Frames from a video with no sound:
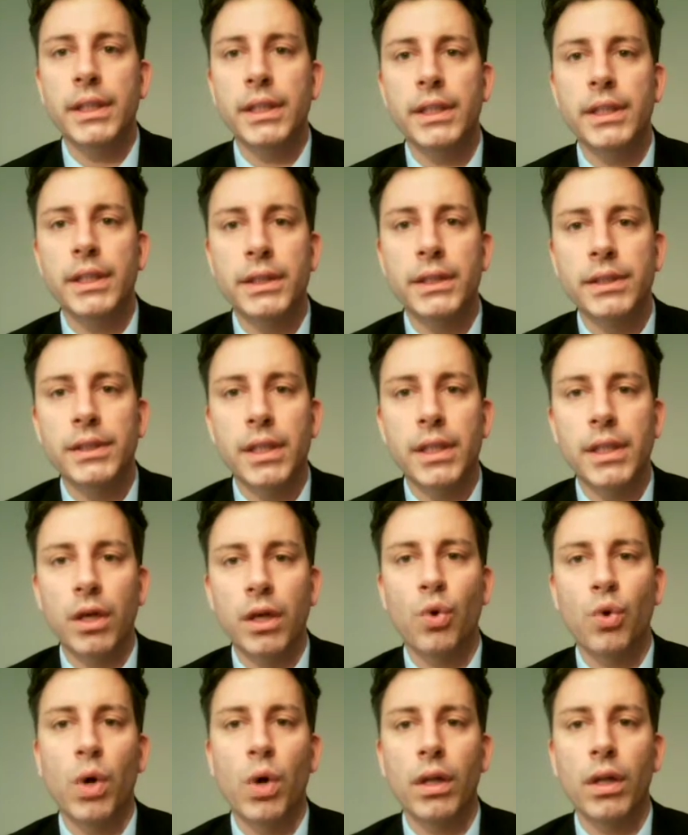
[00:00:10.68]
is a
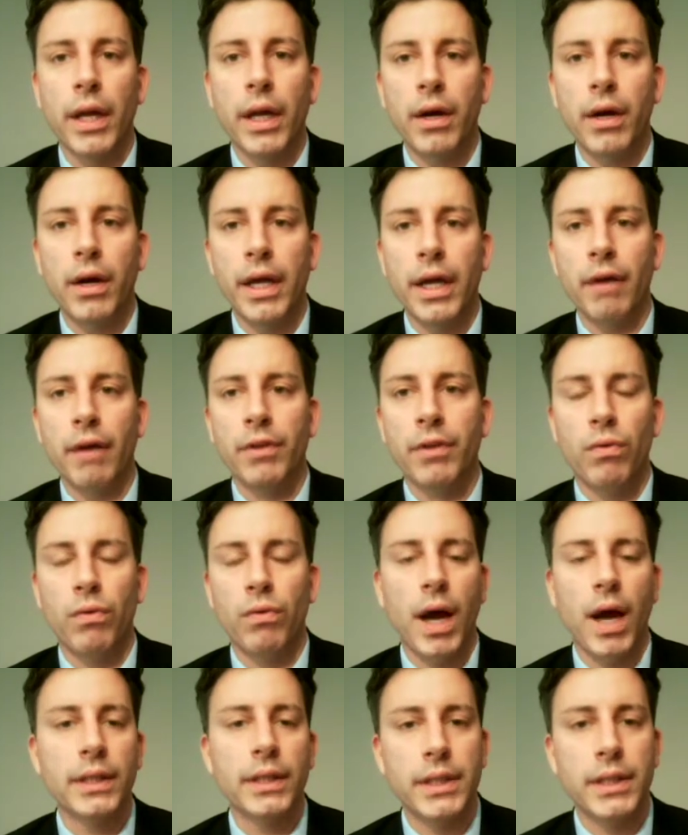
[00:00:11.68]
corollary of the
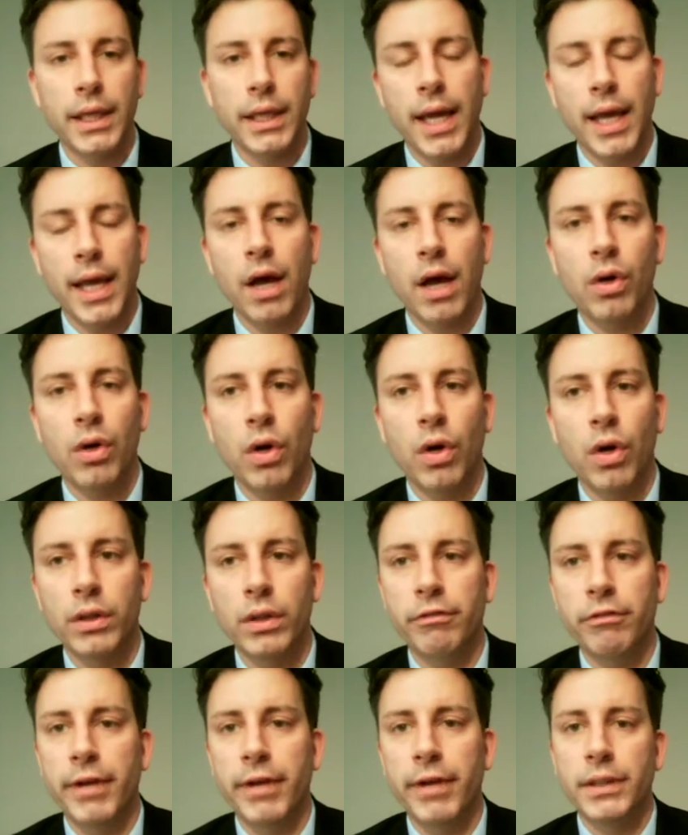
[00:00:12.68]
rising alcohol
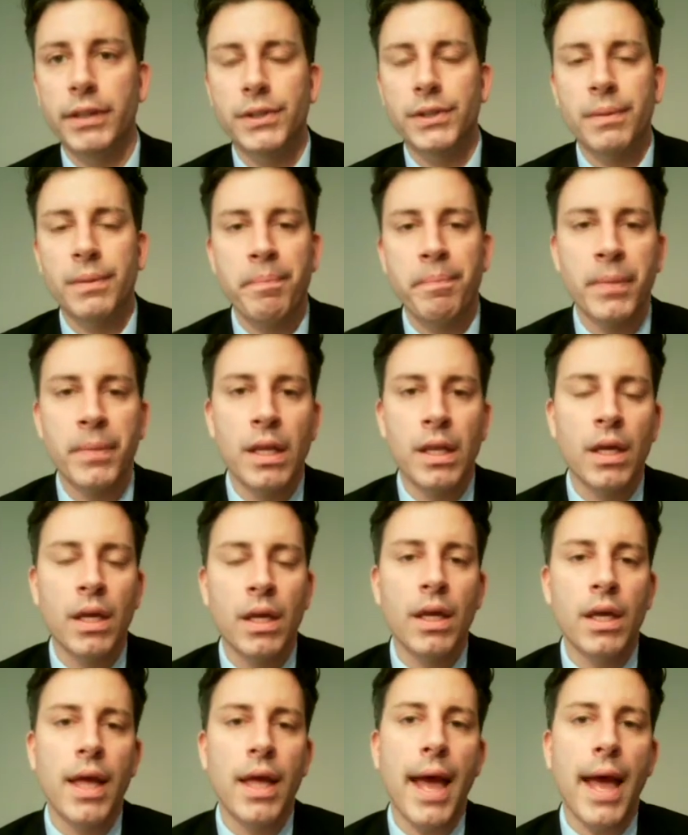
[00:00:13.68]
defense.
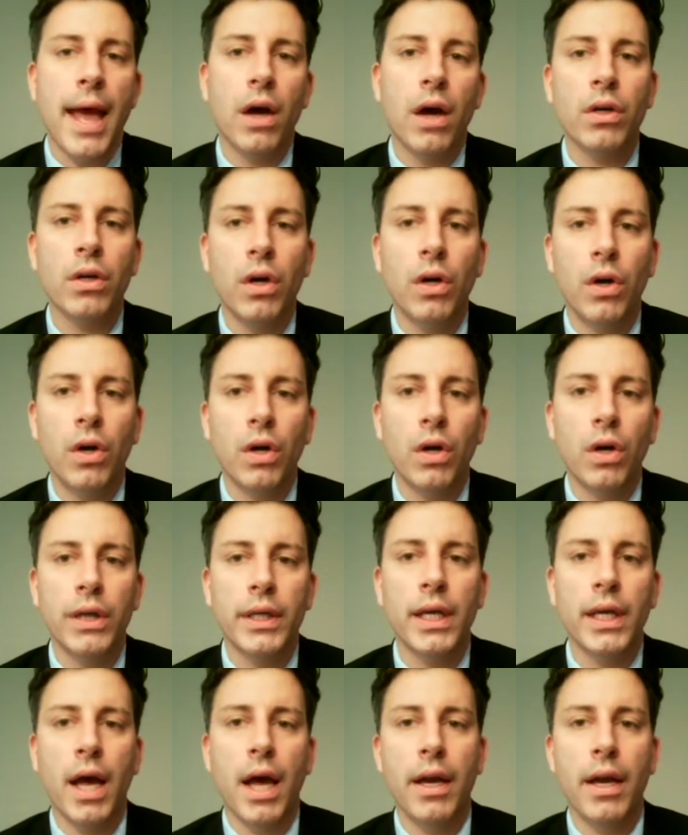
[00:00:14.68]
Alcohol
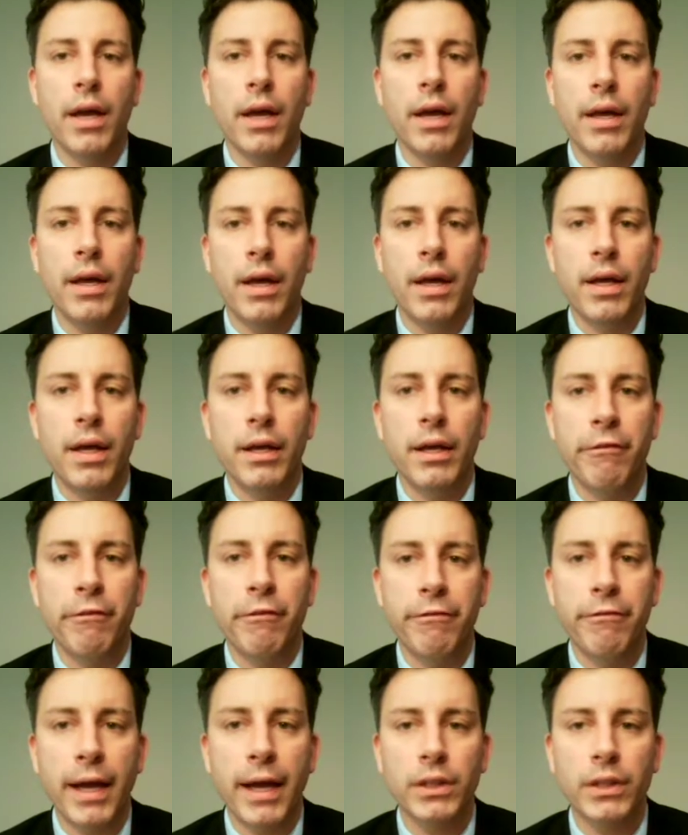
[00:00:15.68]
cannot
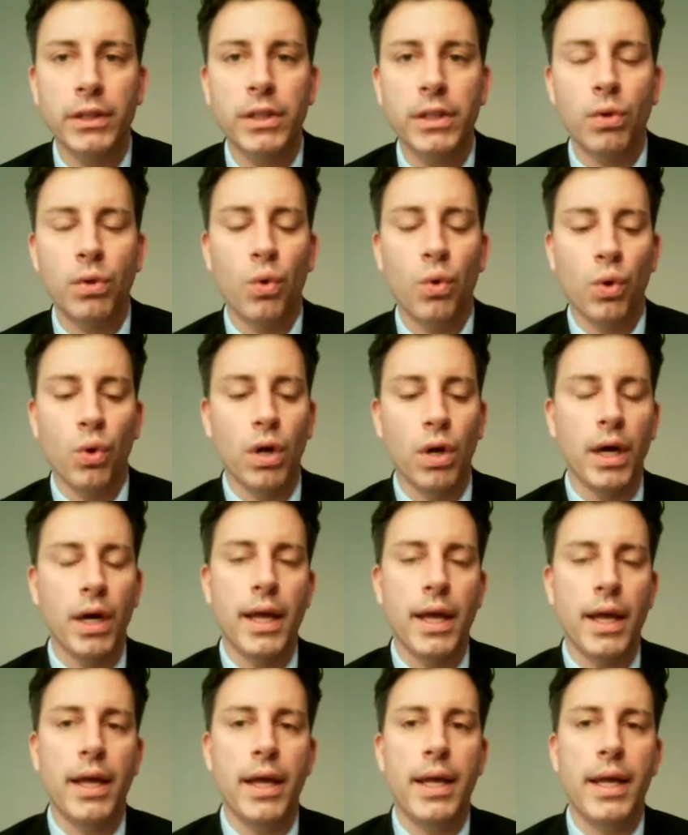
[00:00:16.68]
affect or
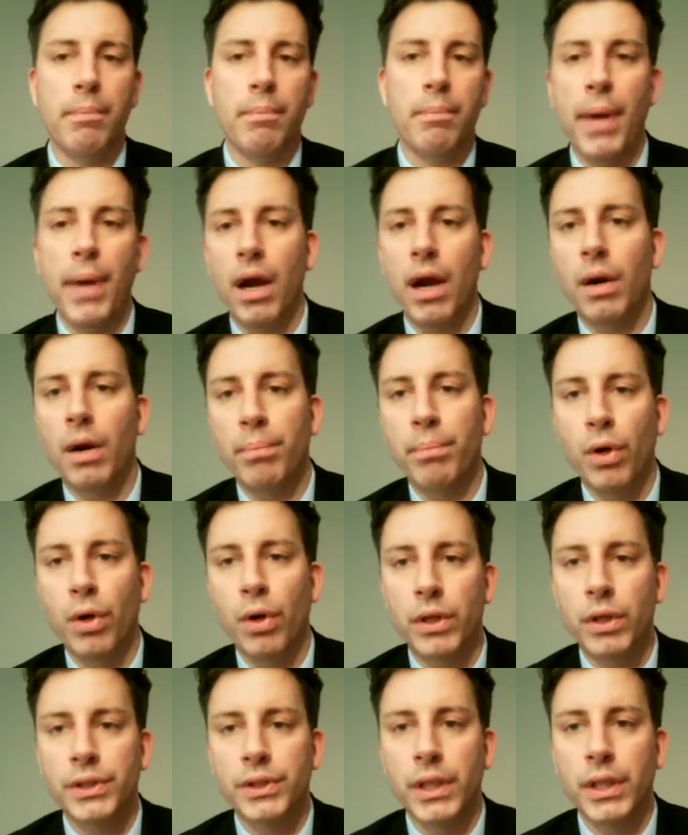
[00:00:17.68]
impair a
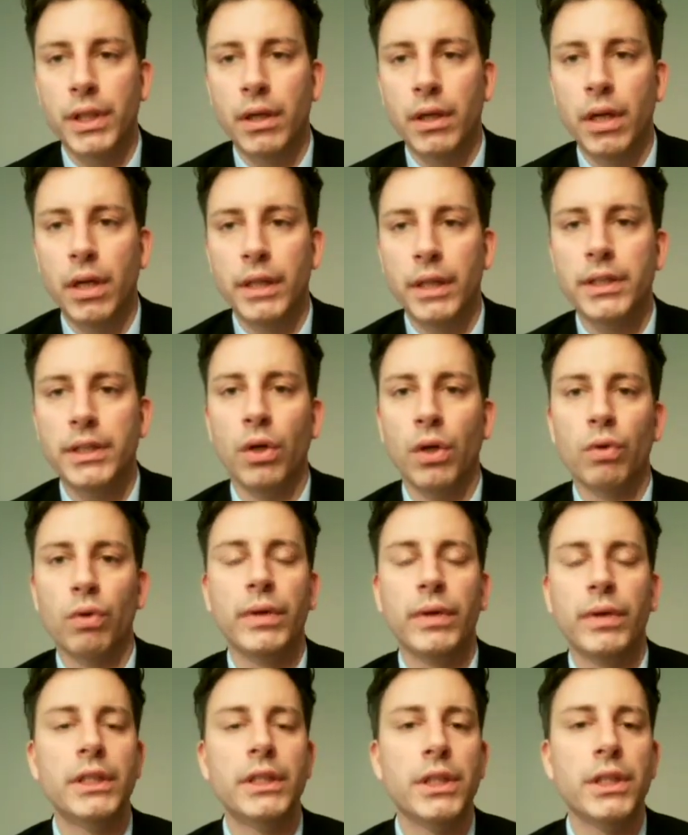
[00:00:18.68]
person until it
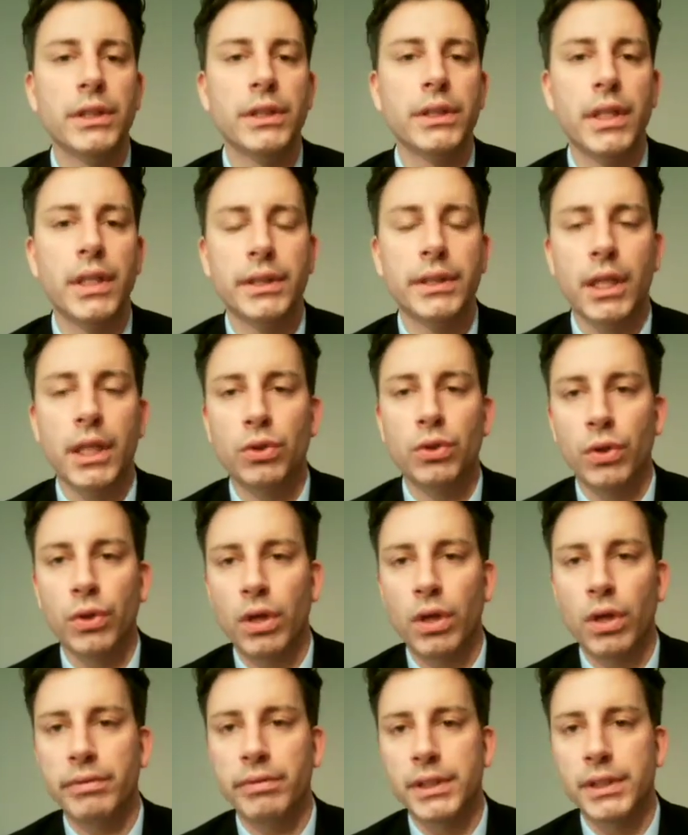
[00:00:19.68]
reaches the central
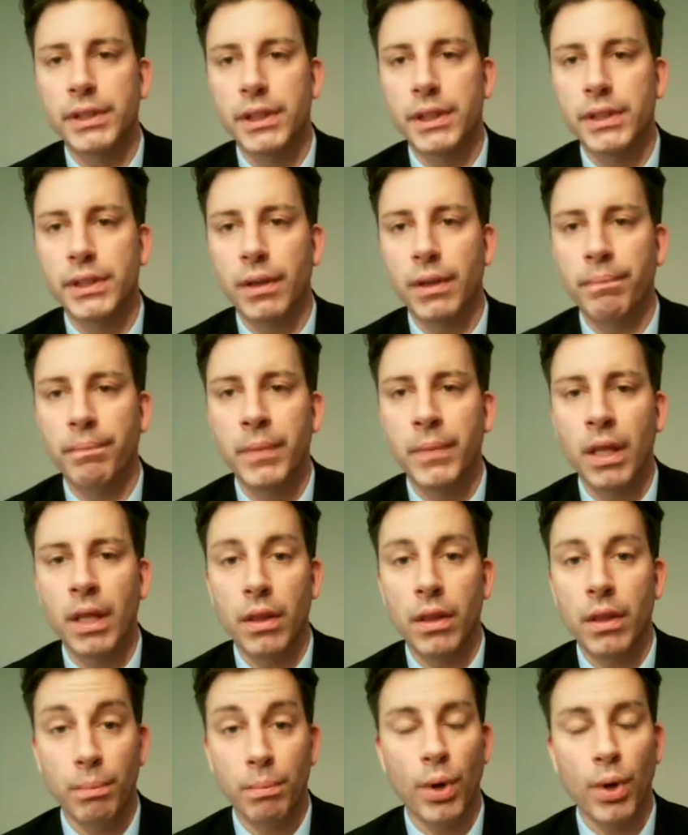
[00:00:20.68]
nervous system,
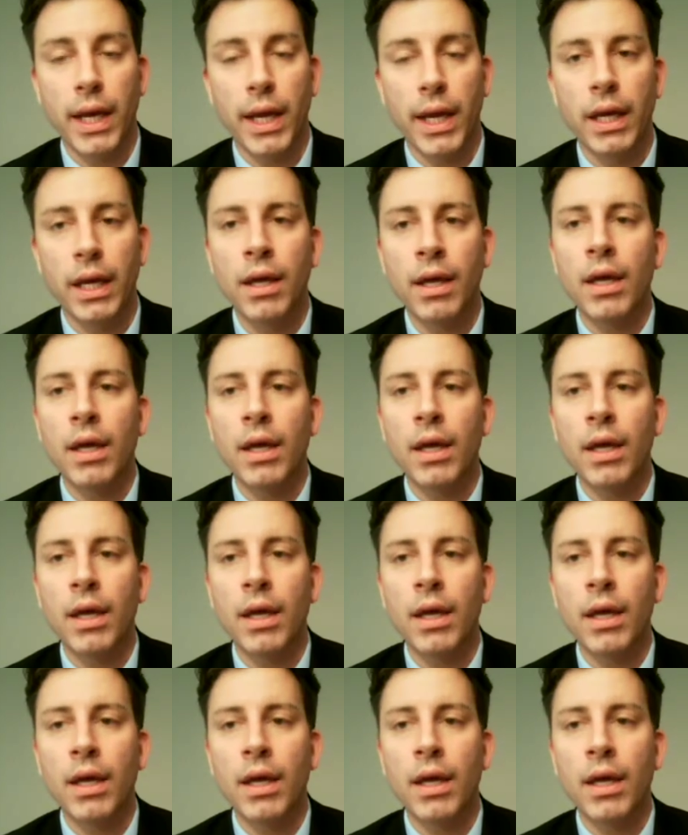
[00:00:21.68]
the brain.